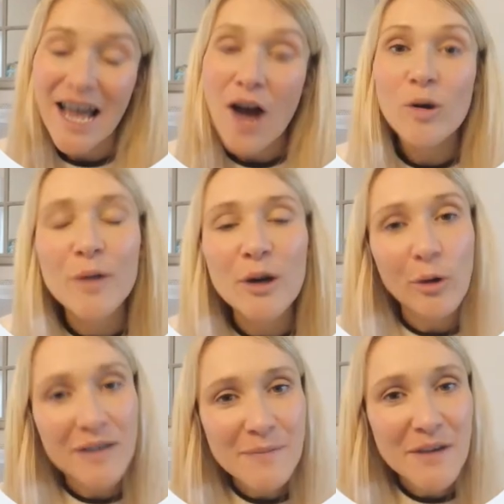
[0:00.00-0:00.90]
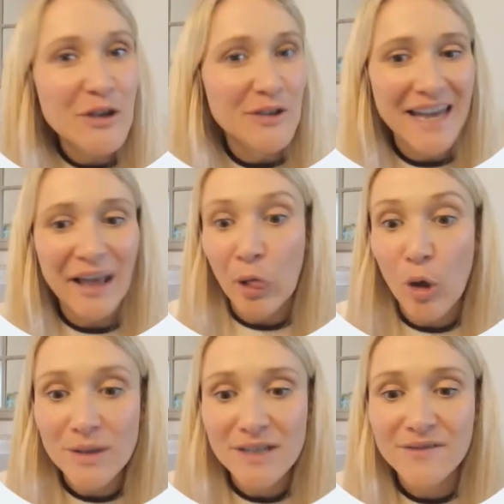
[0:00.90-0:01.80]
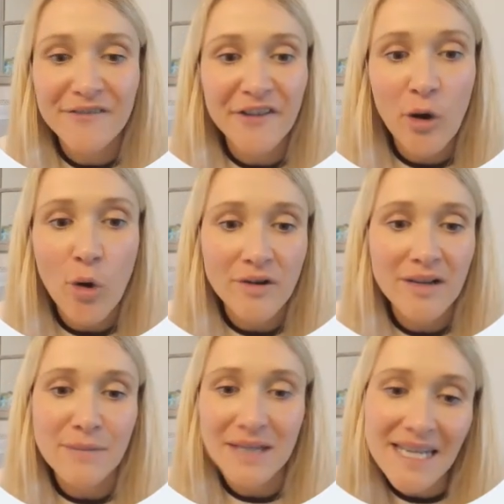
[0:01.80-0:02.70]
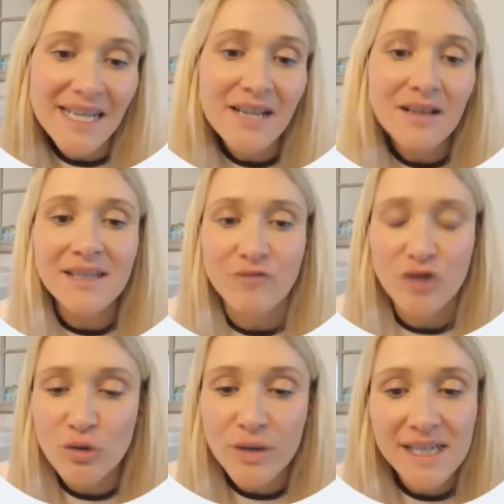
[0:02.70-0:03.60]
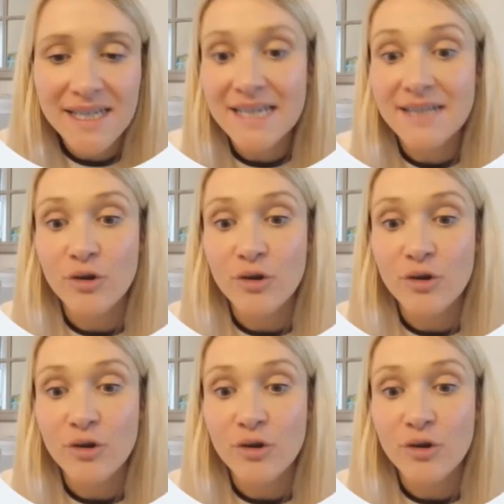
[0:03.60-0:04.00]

where we're going to be using lots of different concrete materials and resources